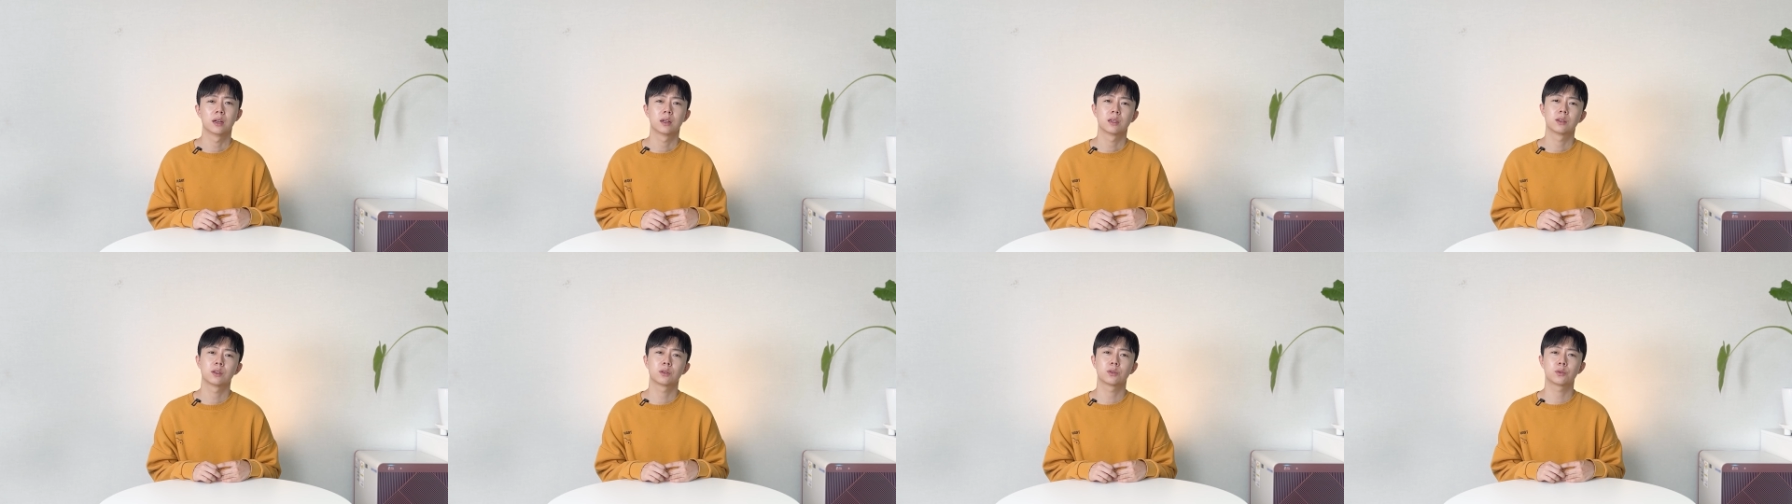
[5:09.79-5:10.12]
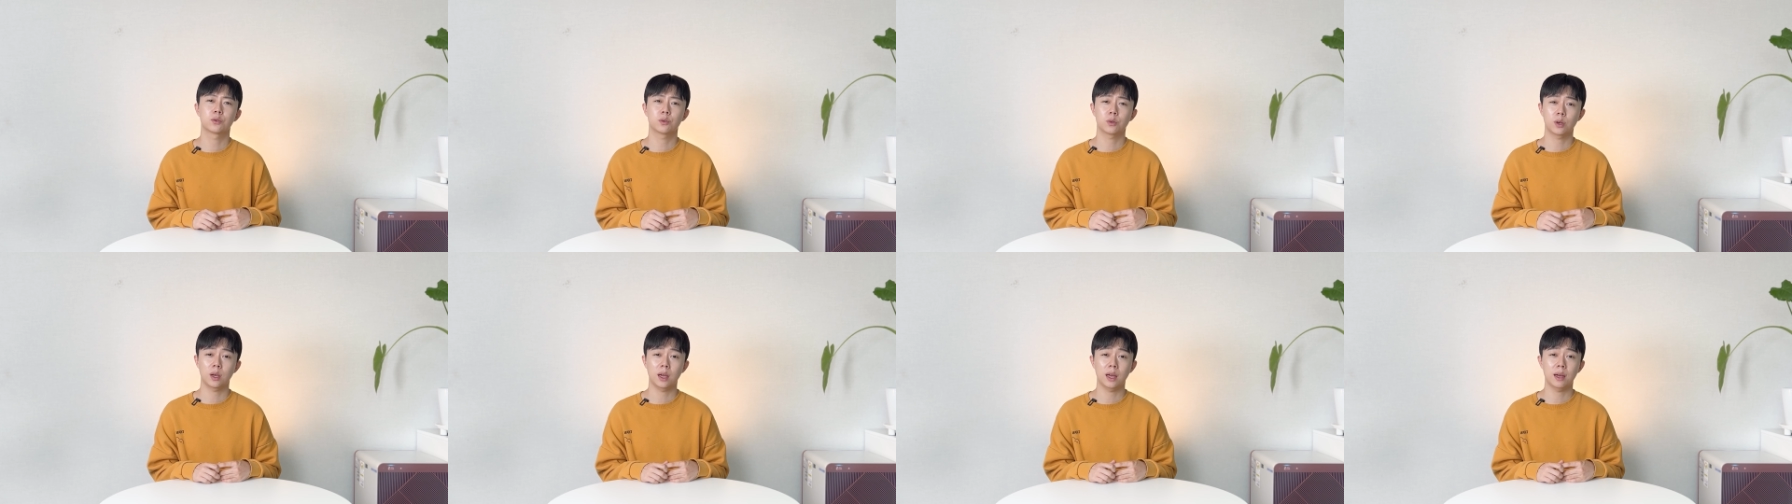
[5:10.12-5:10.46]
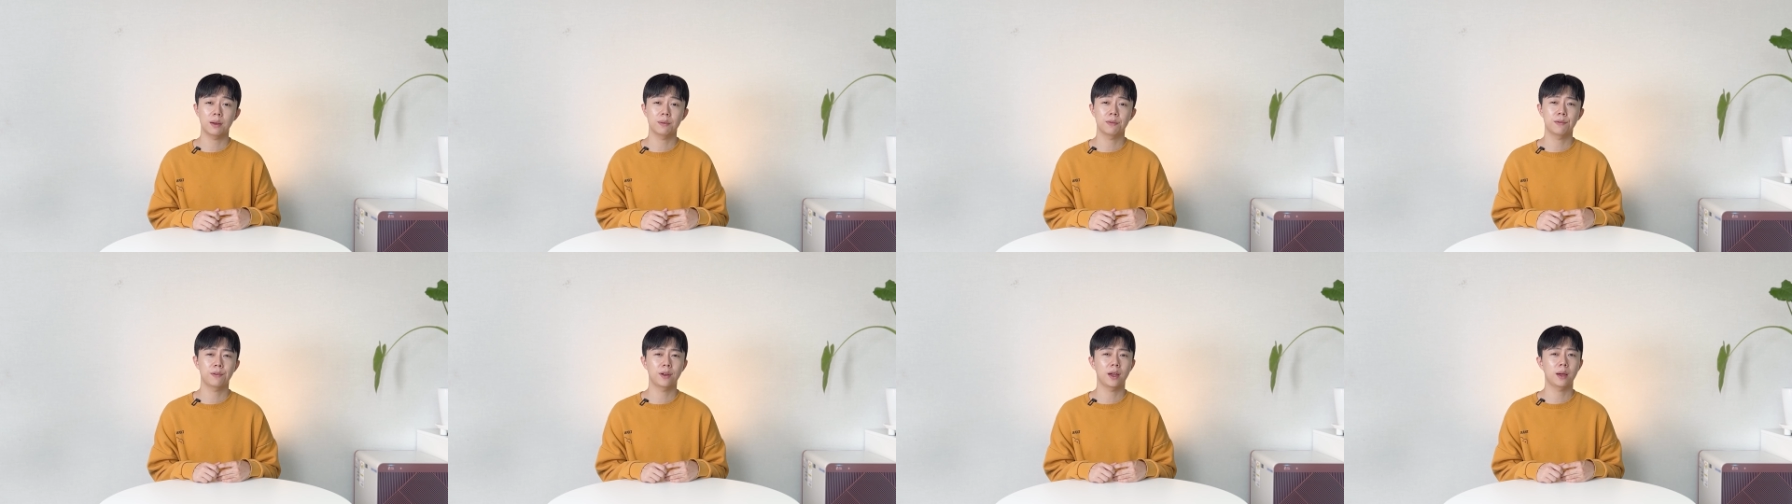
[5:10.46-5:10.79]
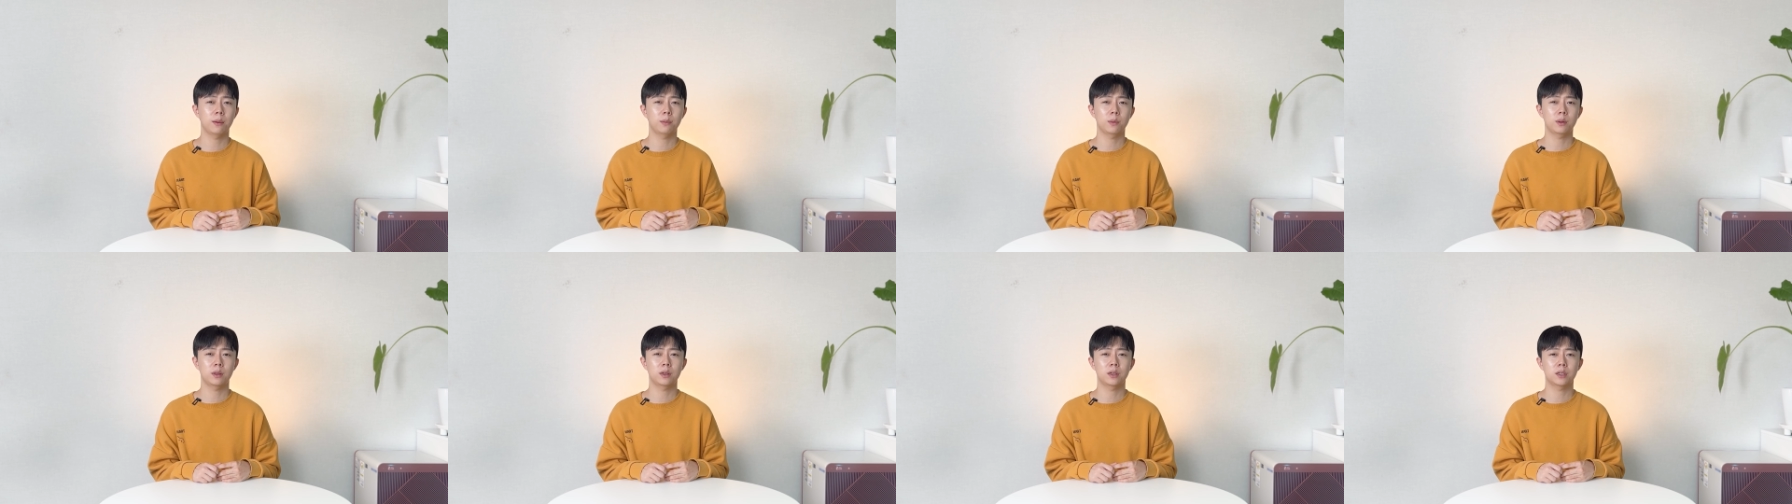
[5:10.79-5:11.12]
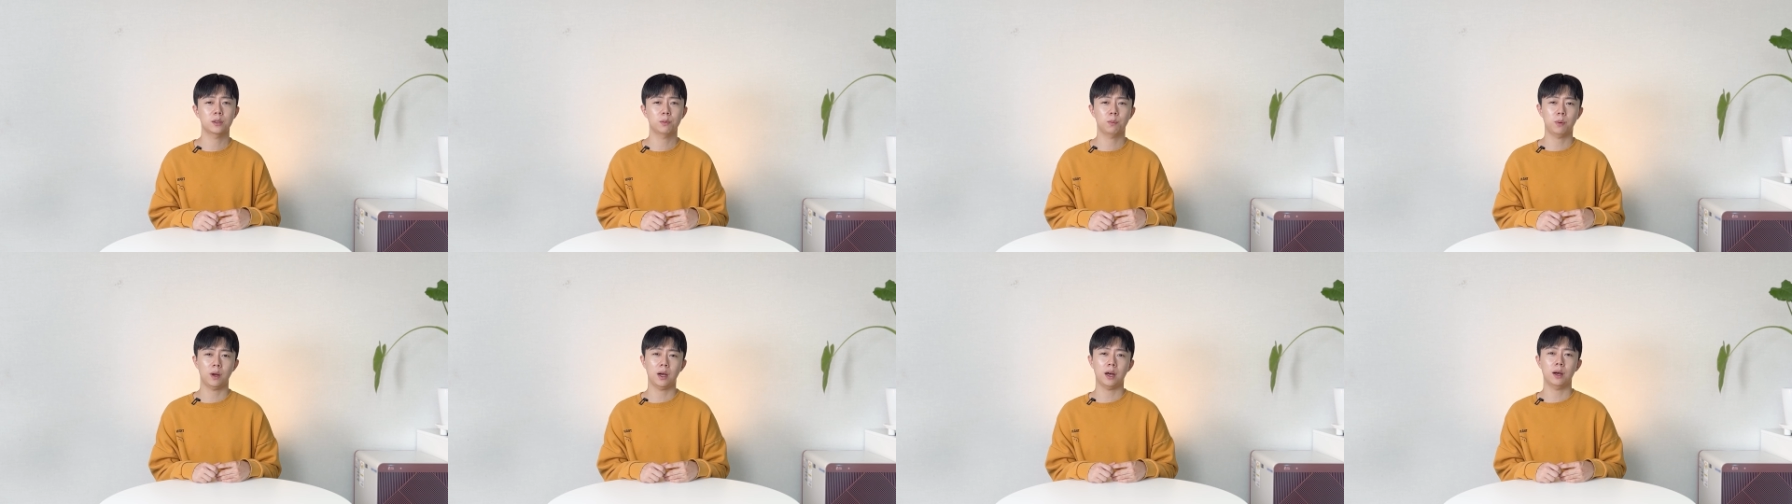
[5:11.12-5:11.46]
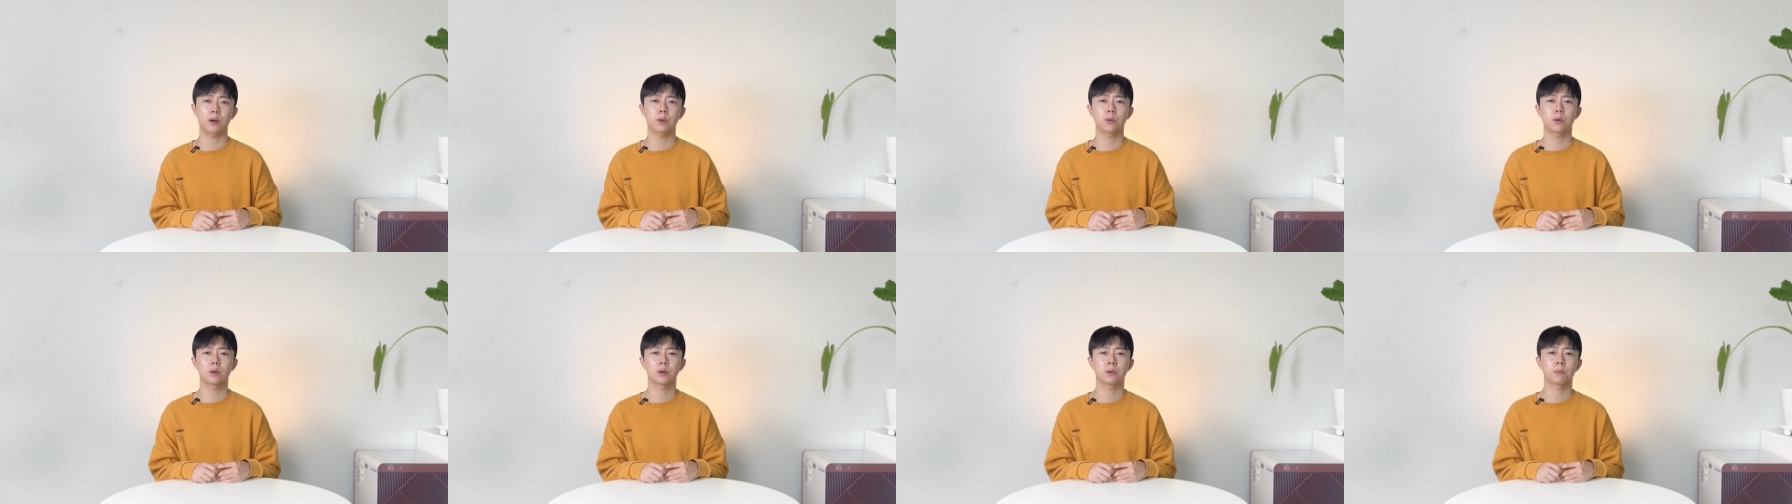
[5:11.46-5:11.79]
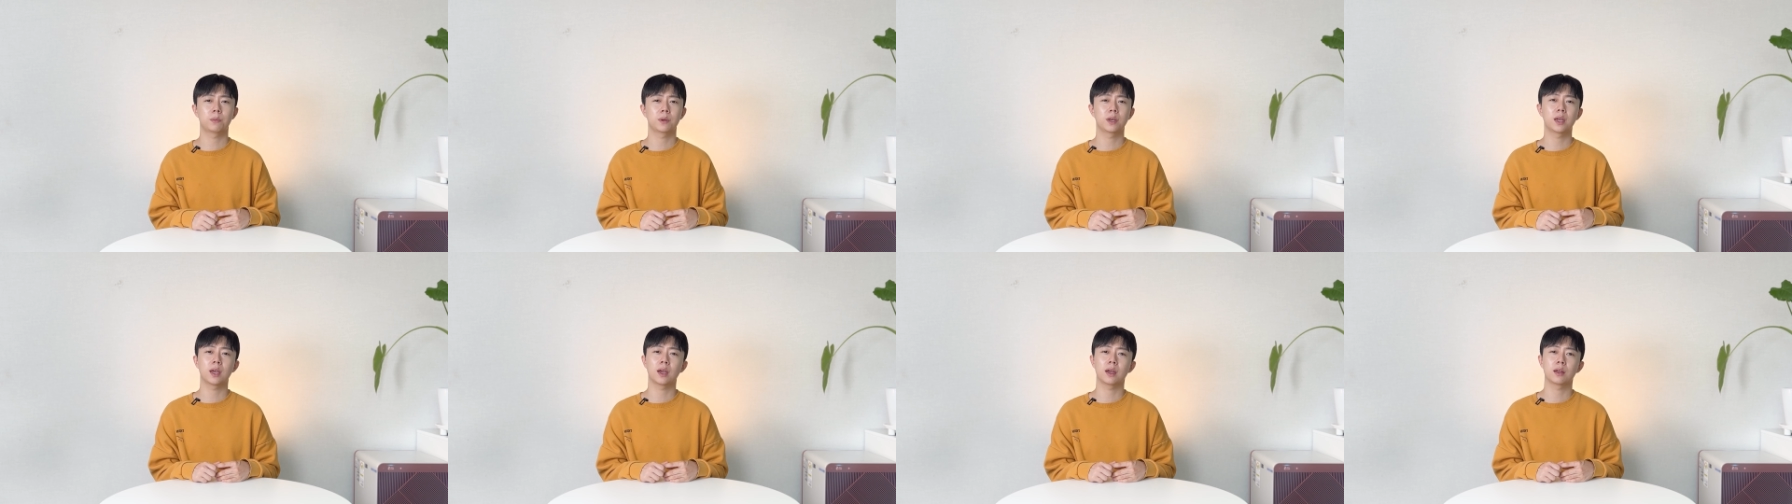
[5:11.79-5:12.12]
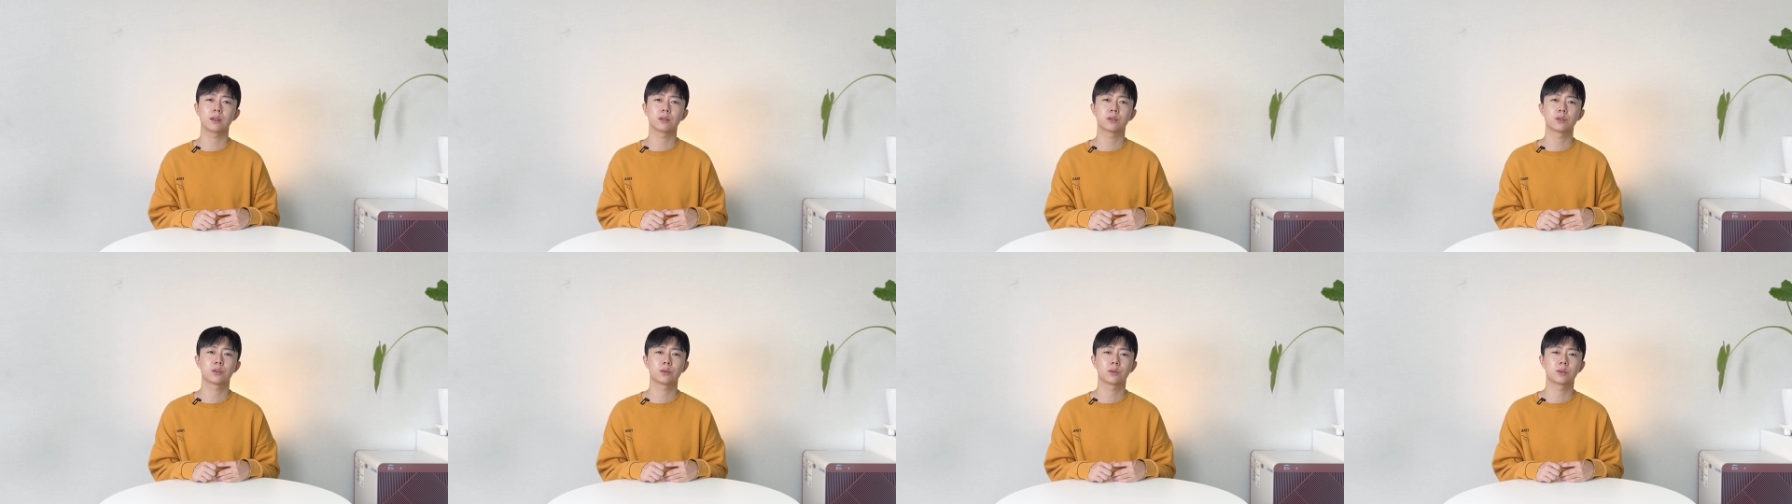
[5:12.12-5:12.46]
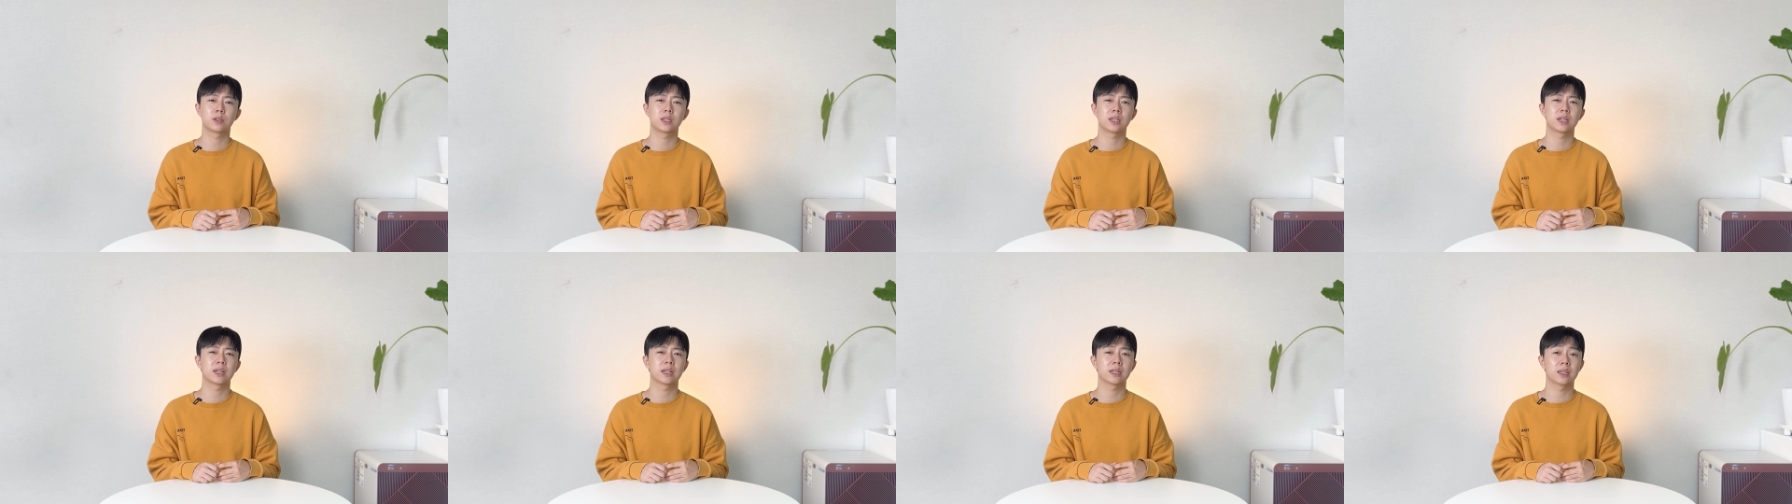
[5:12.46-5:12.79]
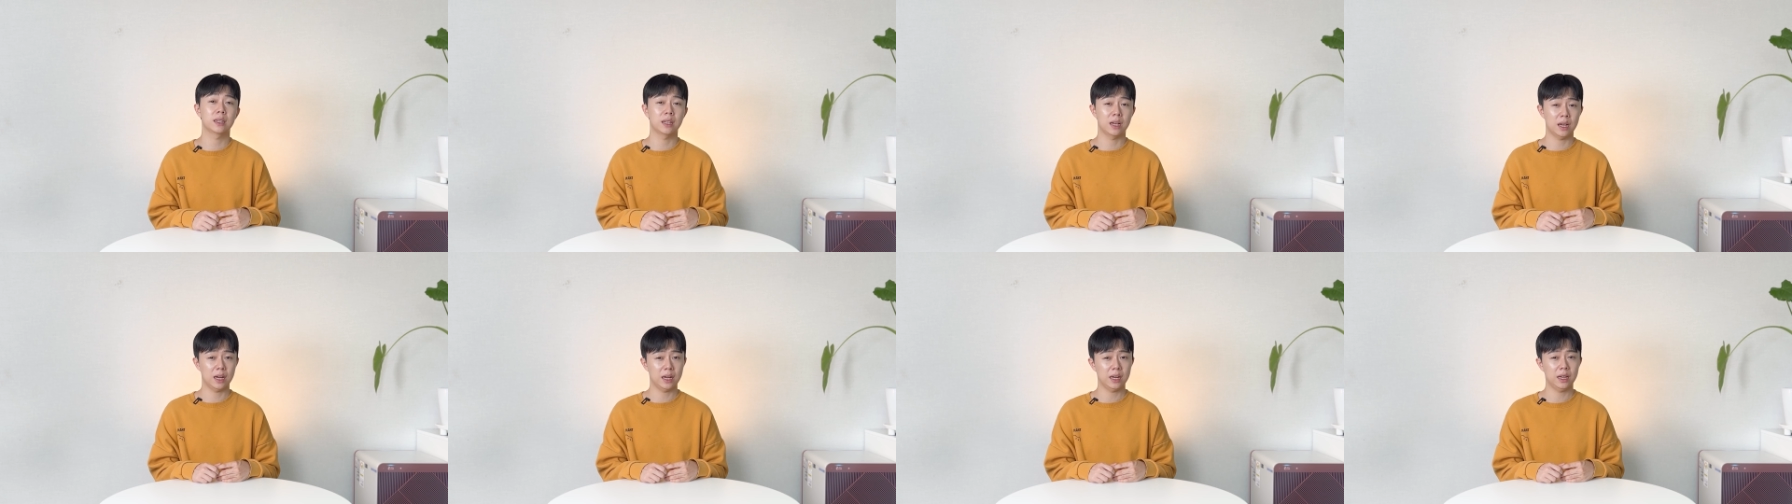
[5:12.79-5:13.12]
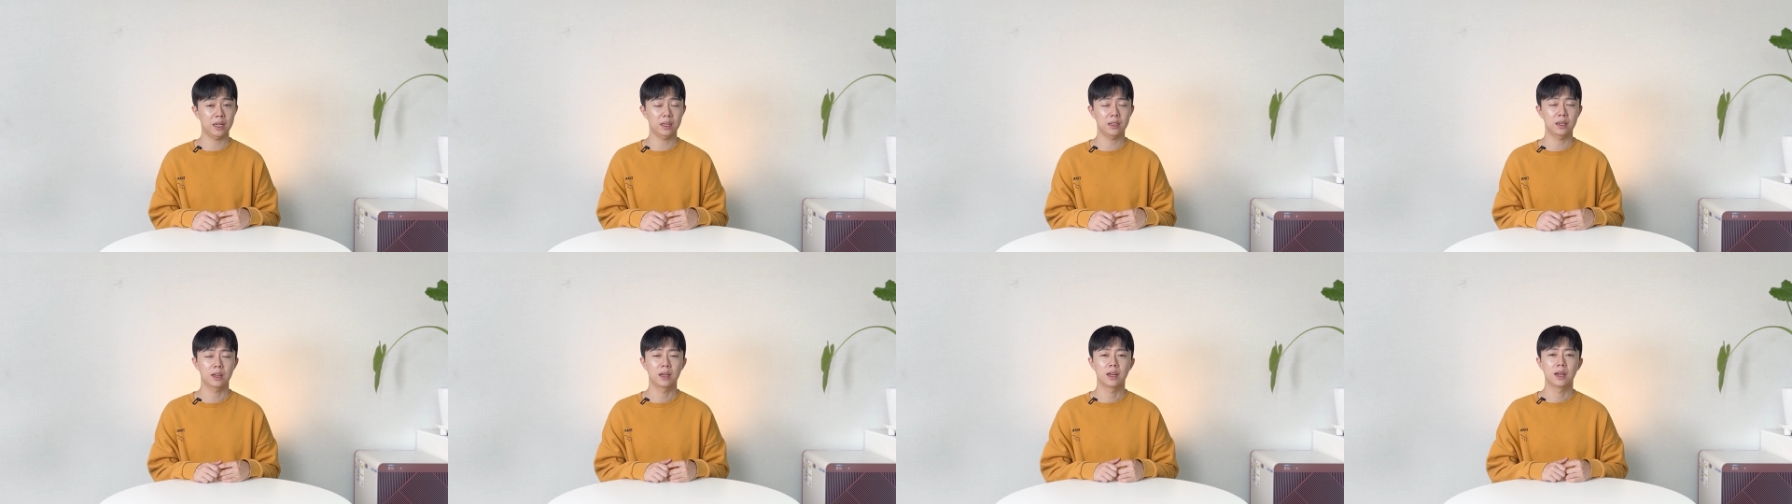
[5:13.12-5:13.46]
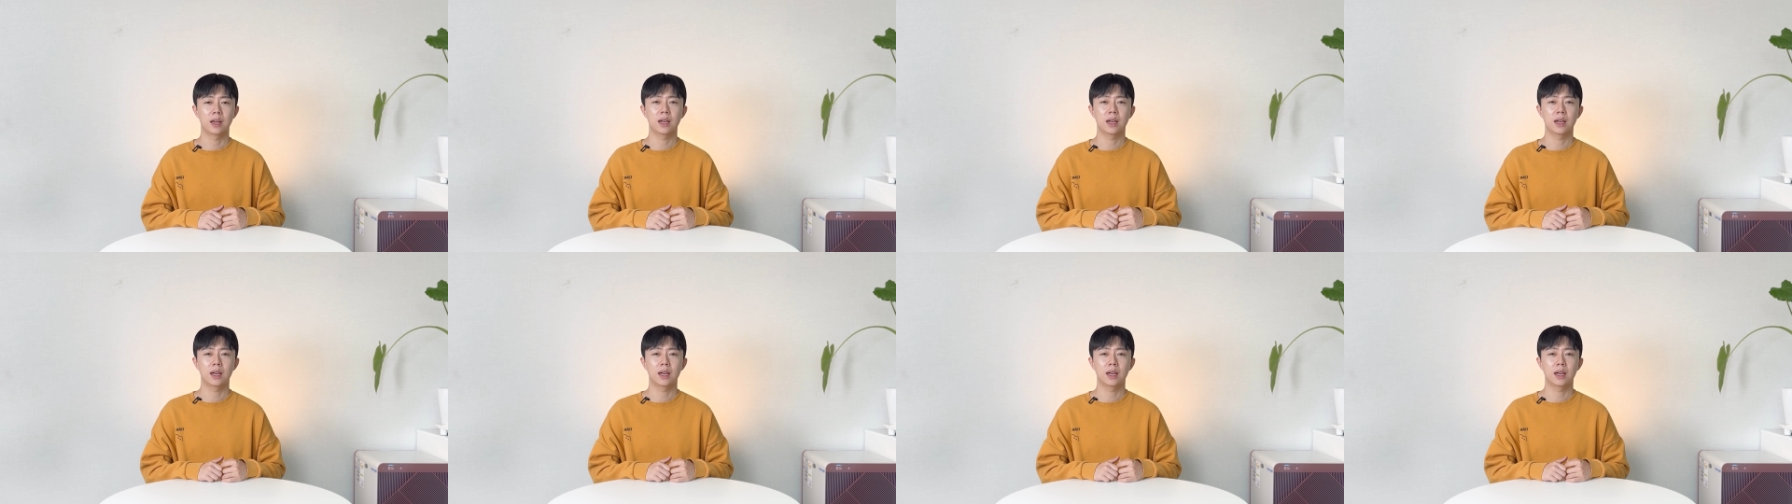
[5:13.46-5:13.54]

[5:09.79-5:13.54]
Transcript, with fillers: the Choi family's power began to decline